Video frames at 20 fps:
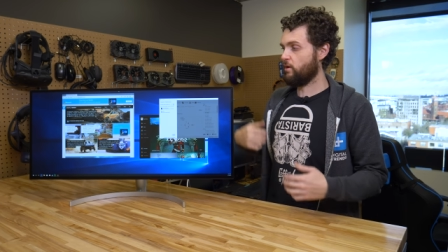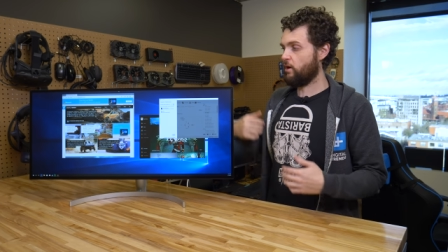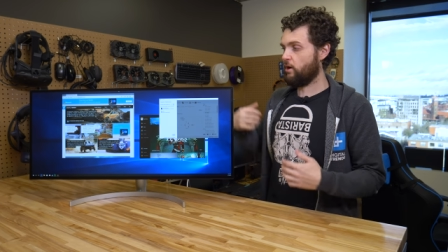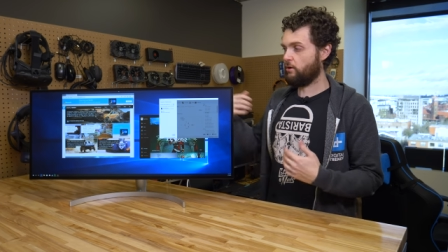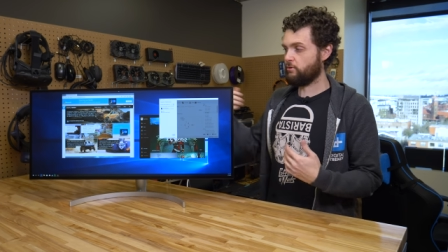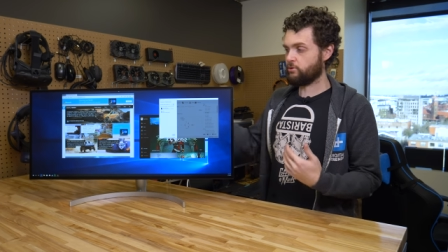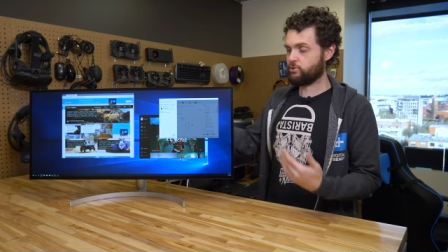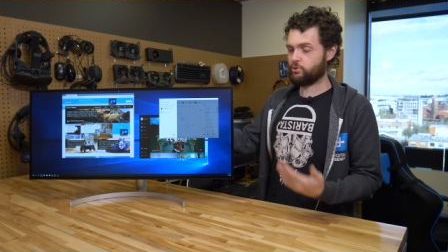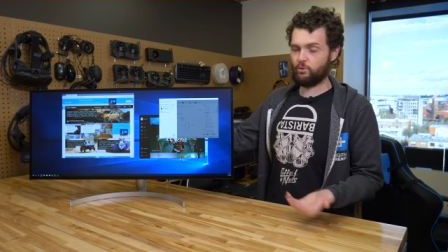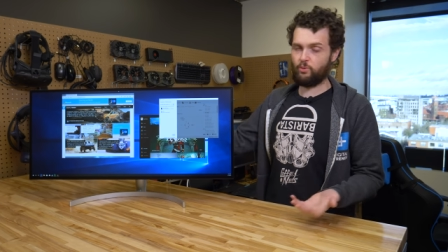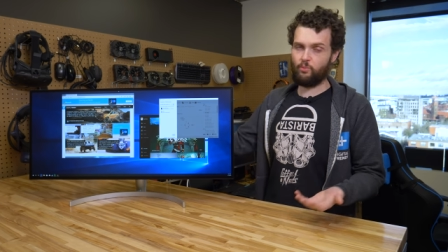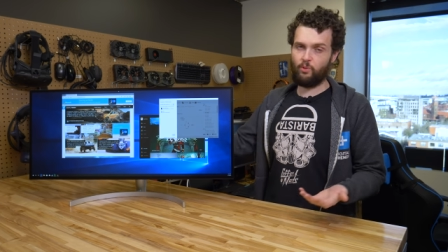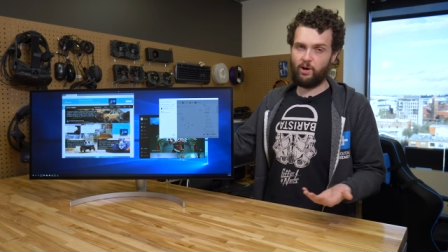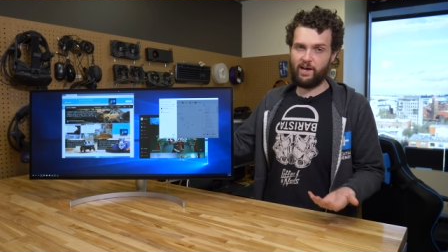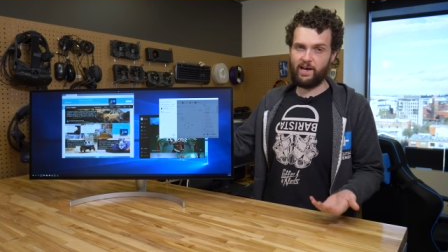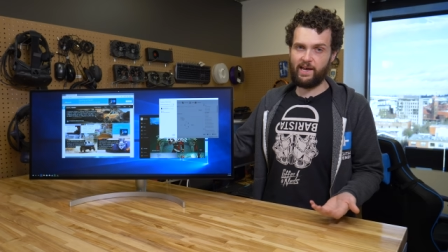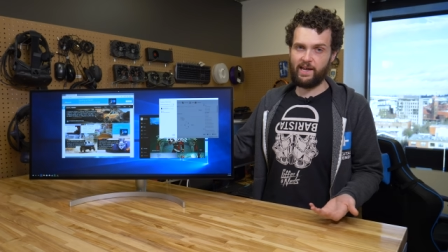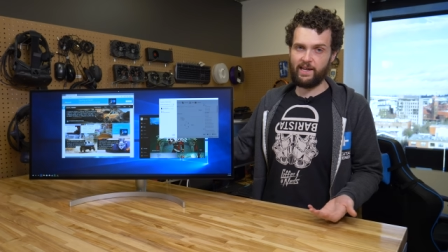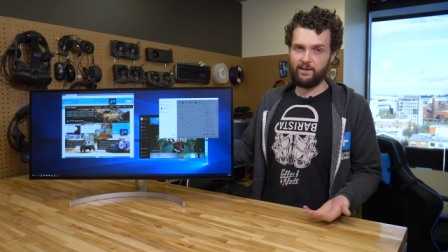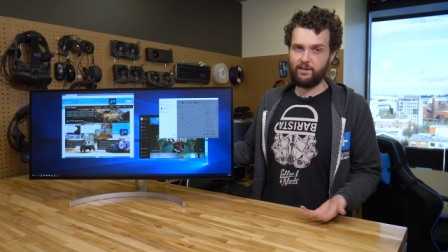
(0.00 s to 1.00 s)
Ultra
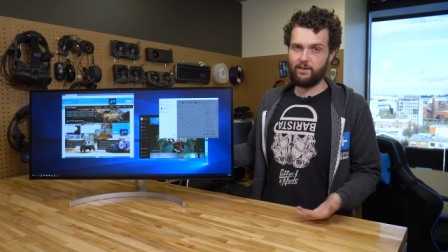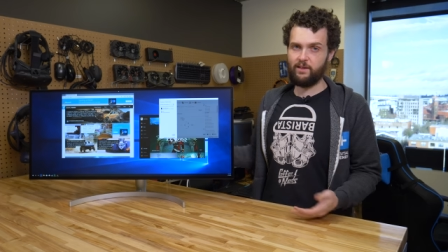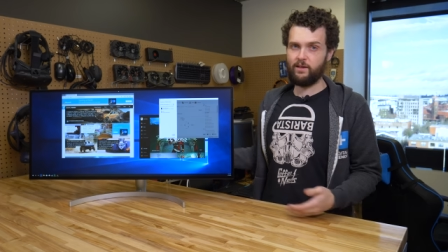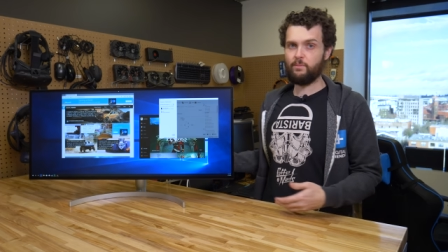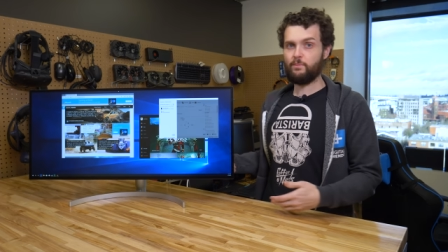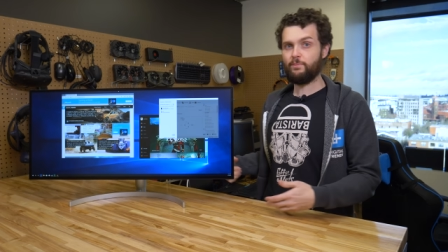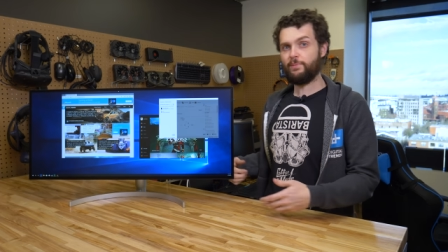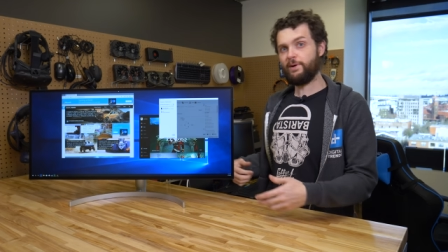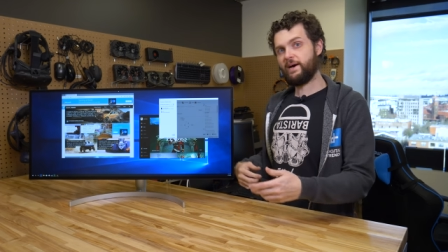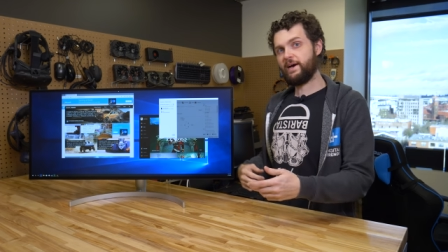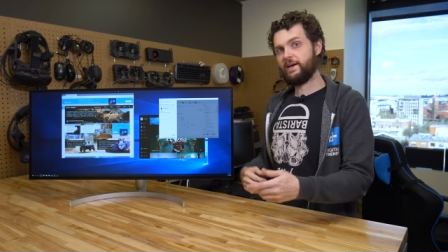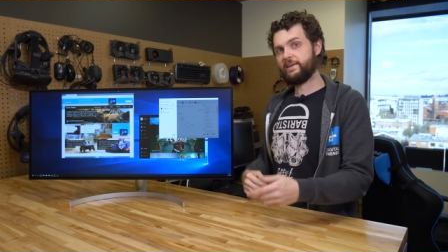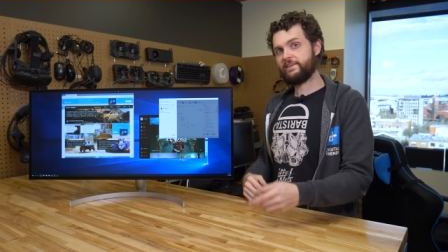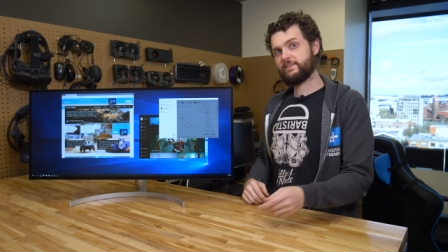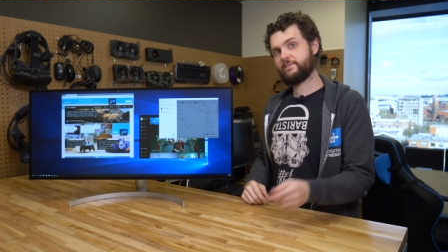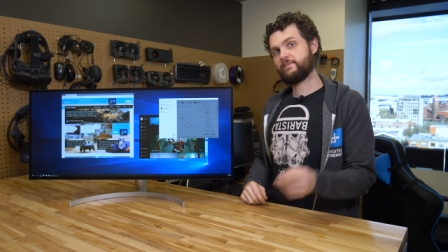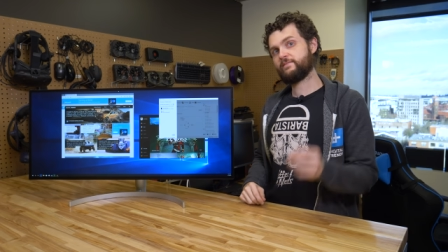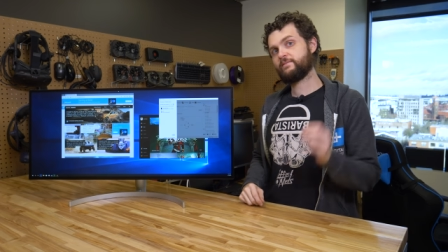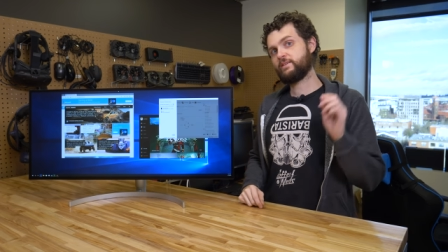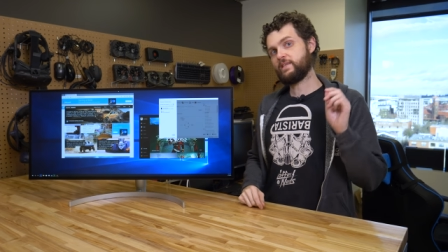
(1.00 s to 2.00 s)
wide,
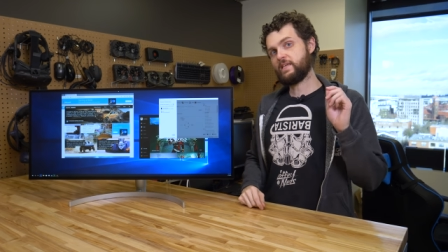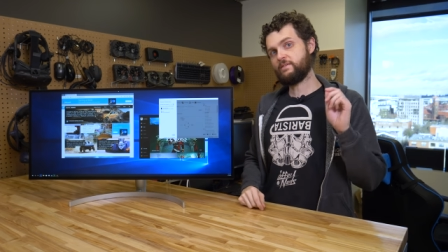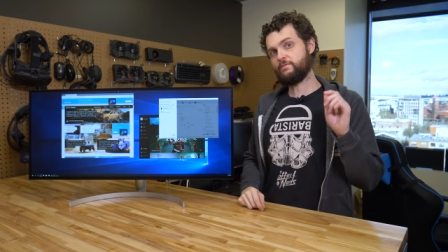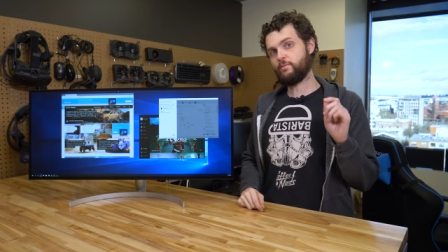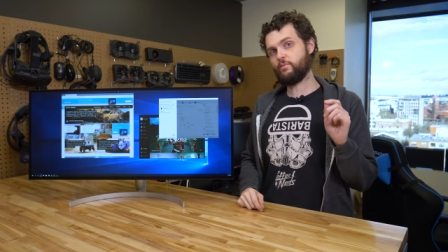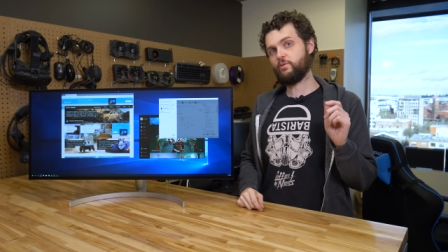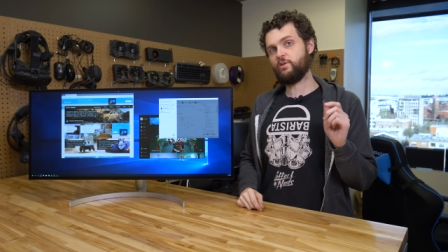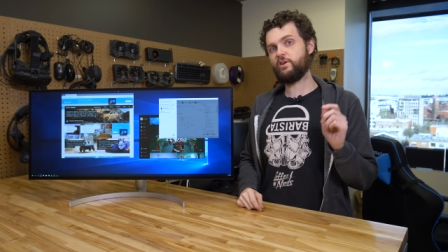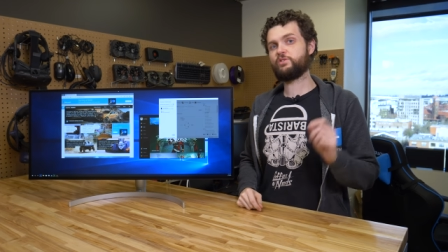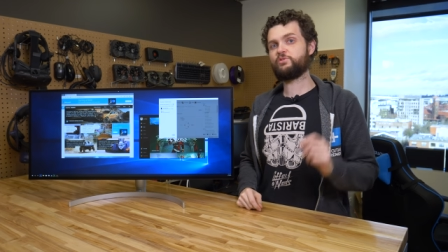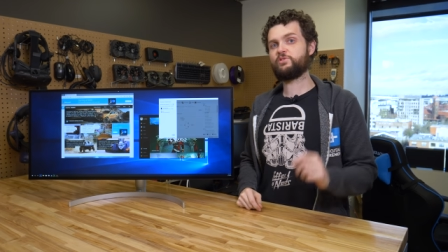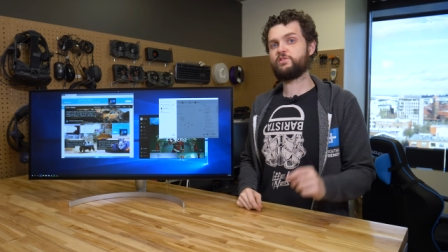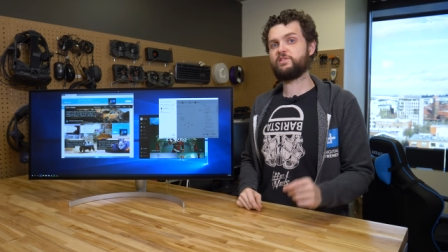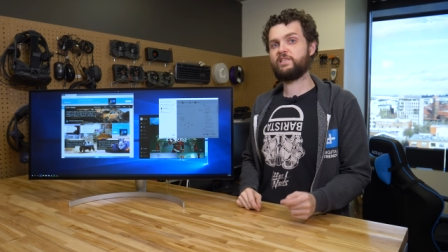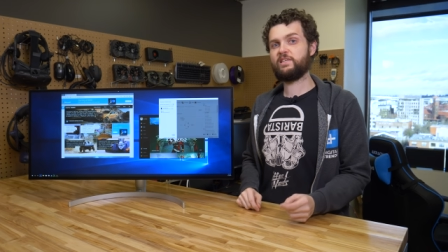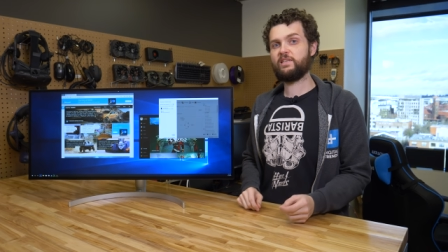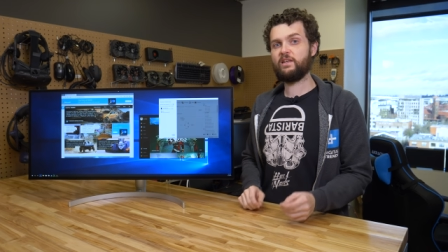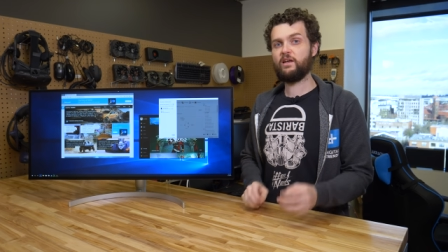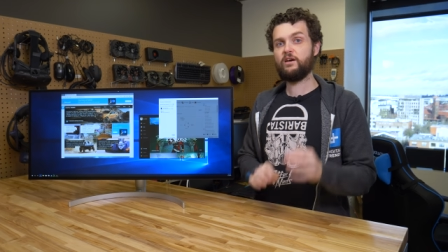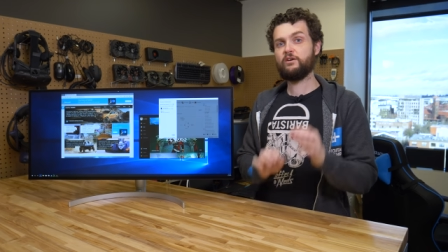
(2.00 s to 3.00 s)
but even more
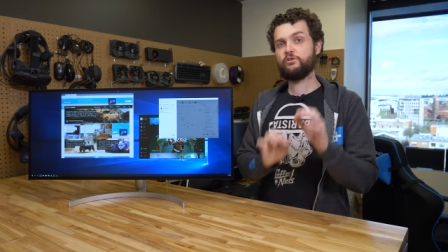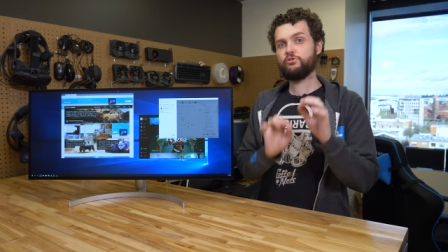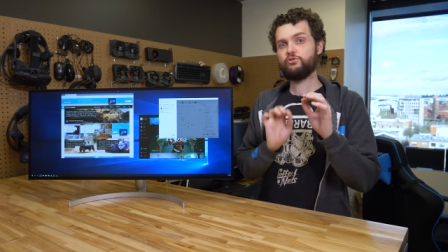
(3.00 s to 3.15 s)
interesting,